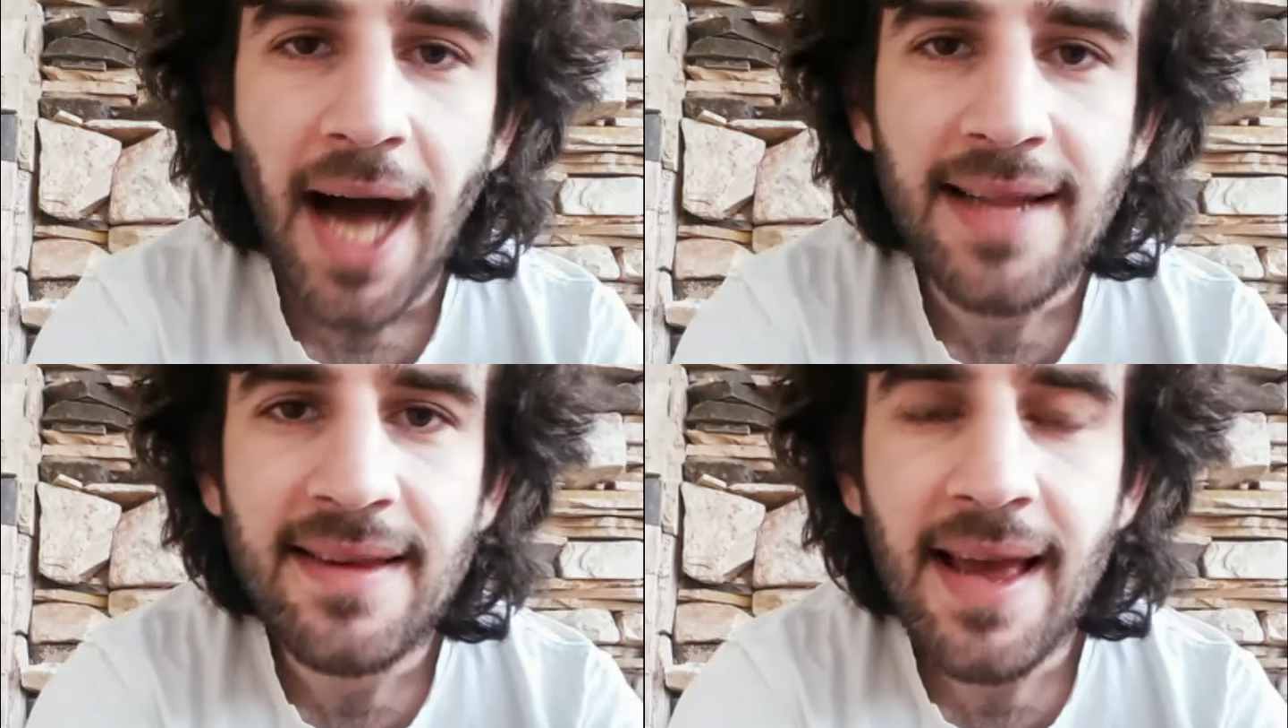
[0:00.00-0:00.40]

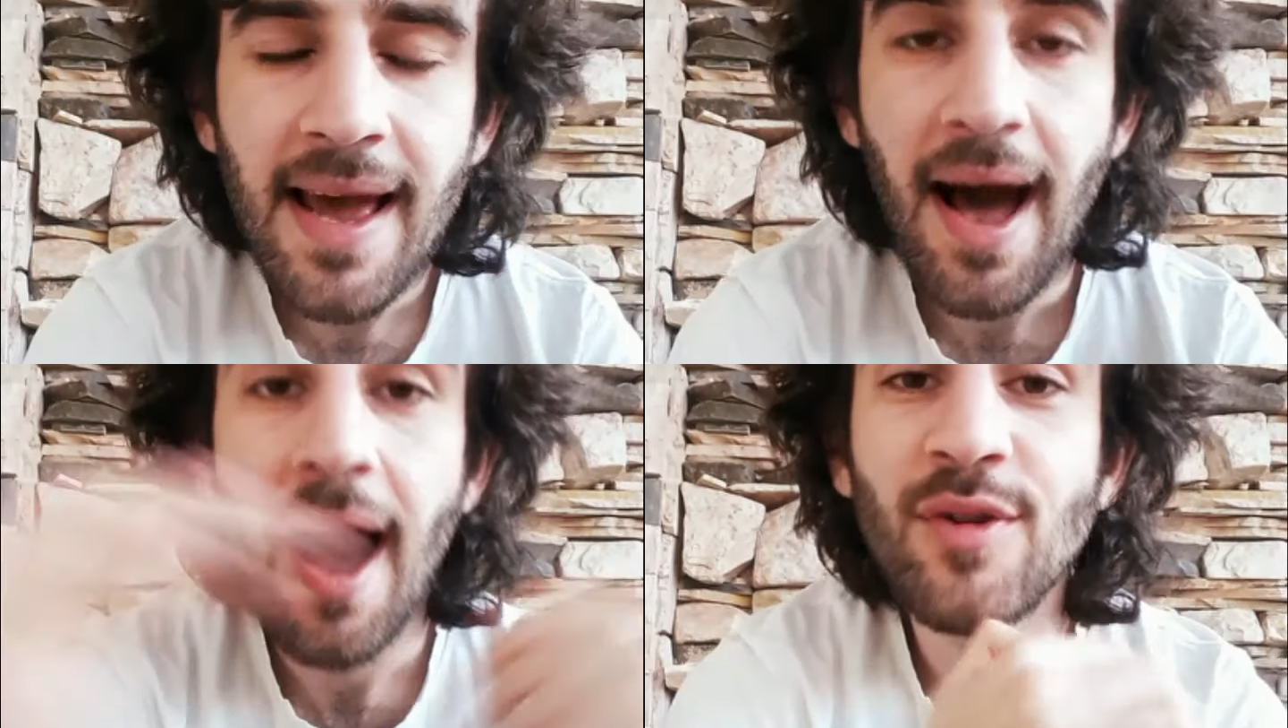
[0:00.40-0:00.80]
And yeah,
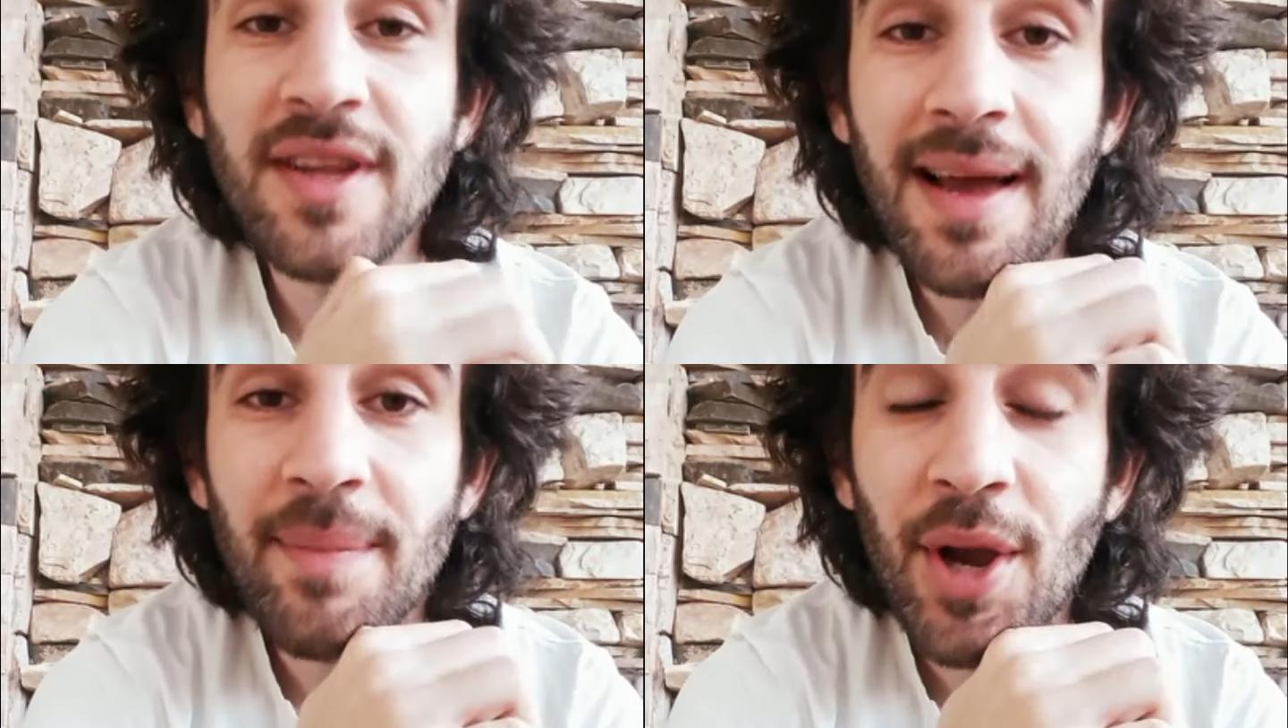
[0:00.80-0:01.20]
how did
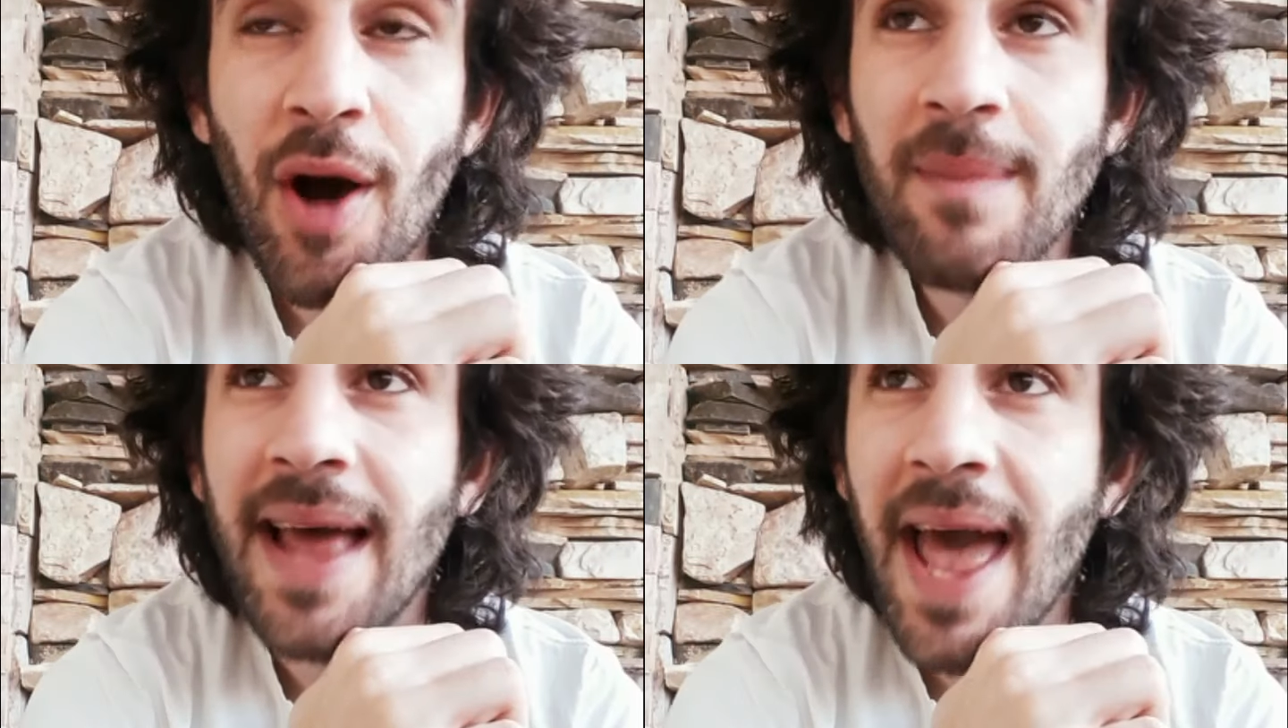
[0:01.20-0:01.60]
I
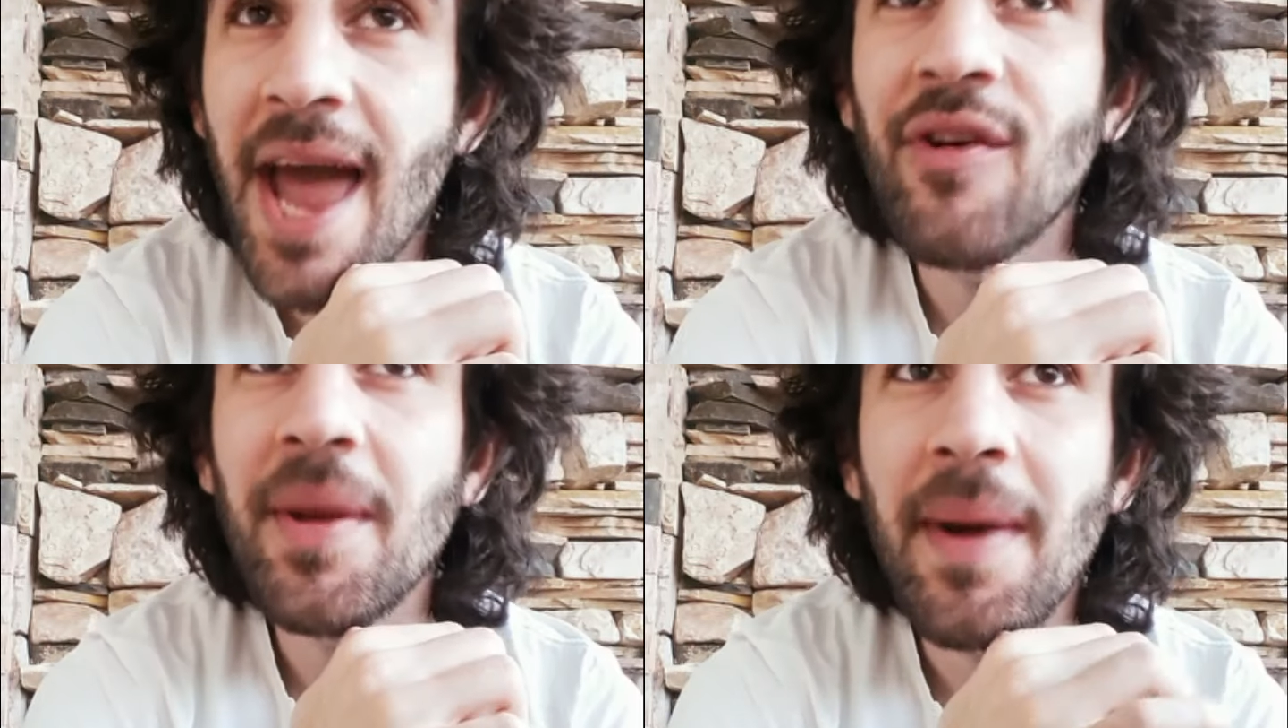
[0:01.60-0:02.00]
become the
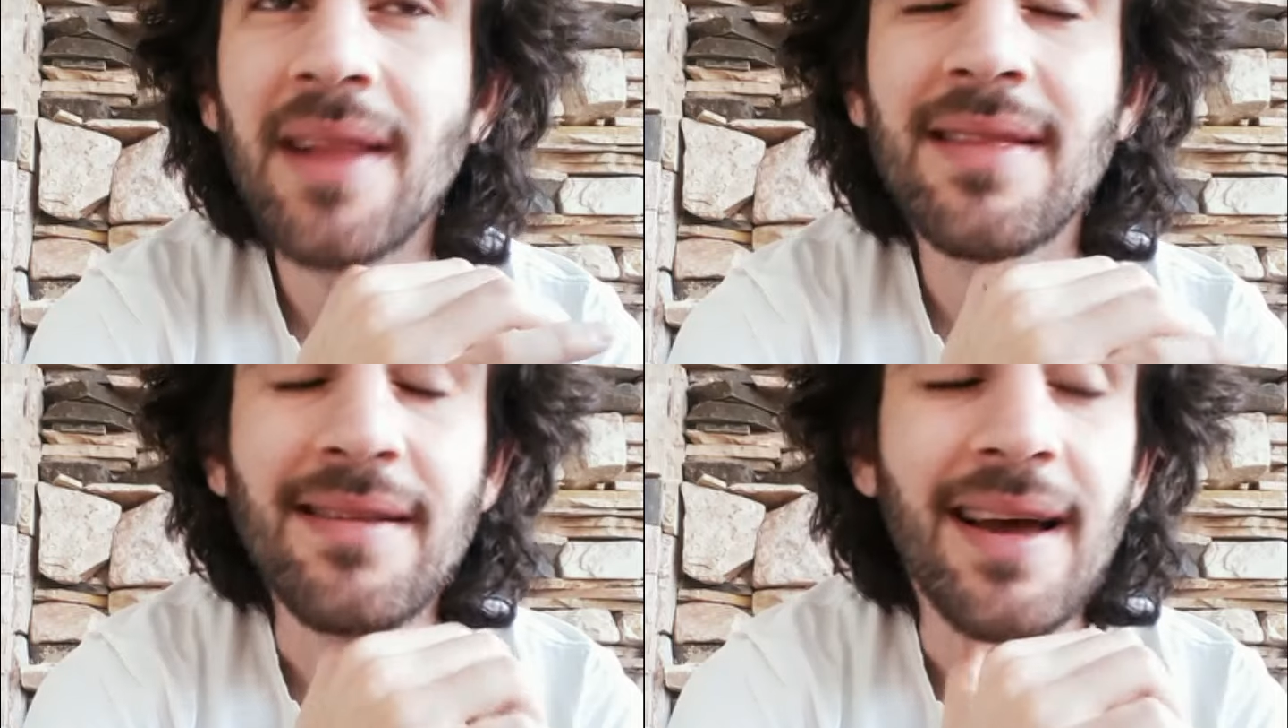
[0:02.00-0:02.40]
hairy man
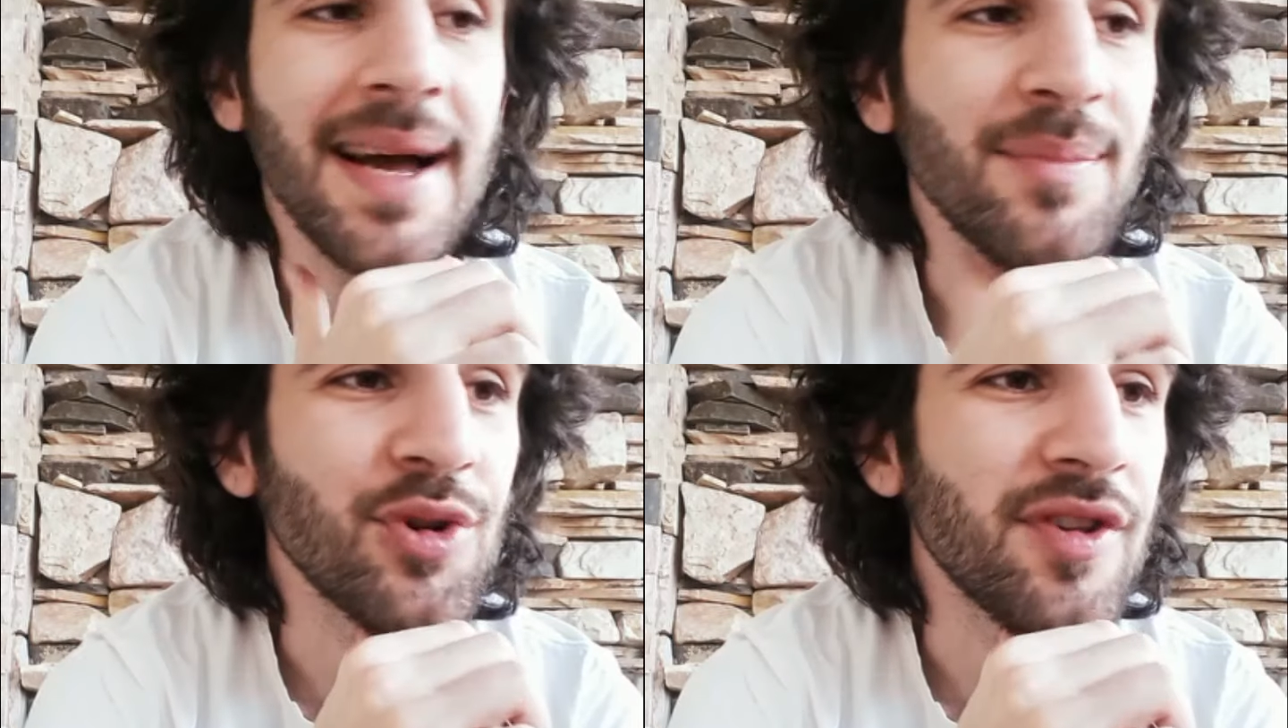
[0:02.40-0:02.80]
that I
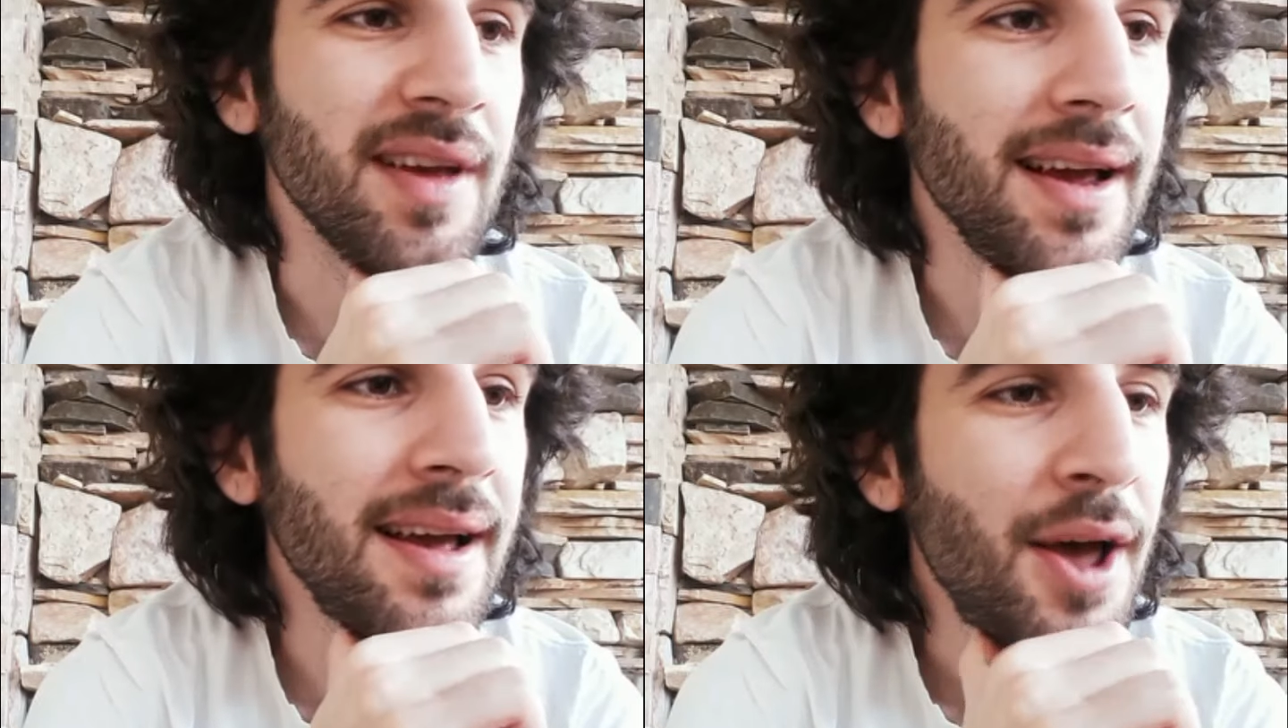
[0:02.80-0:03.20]
am
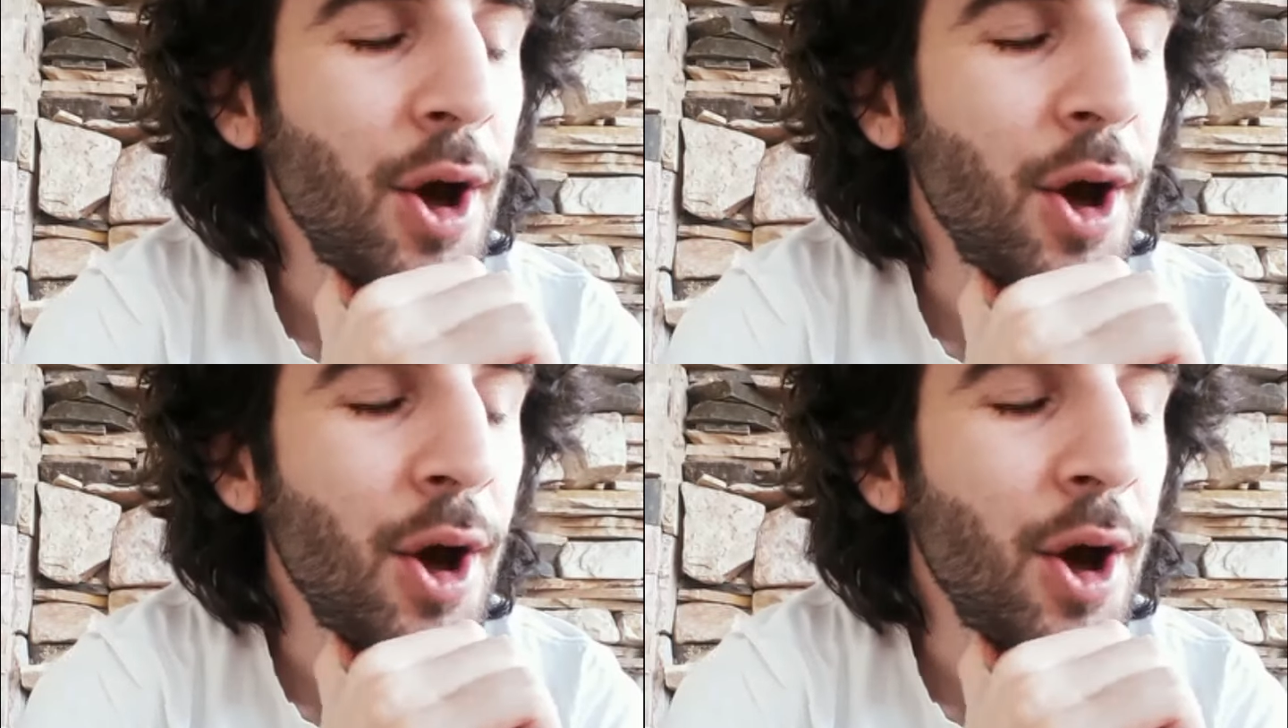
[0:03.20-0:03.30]
today?